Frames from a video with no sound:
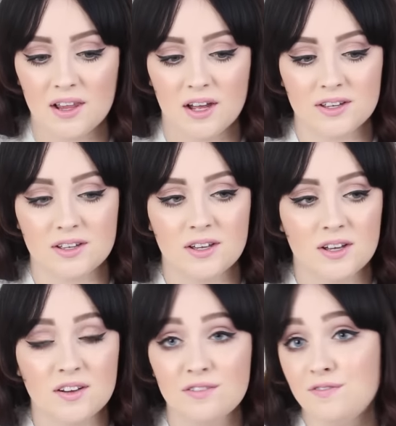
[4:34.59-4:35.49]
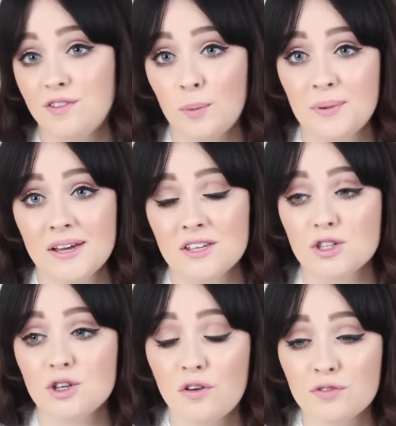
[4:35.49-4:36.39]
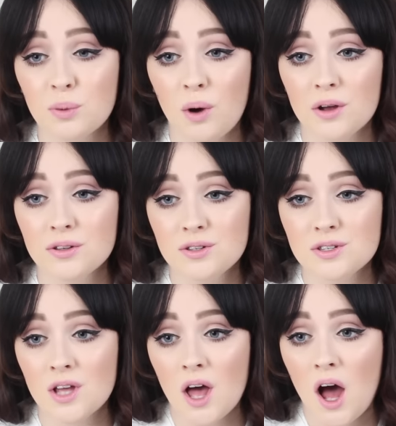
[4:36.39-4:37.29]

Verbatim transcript: I like floppy and soft ones,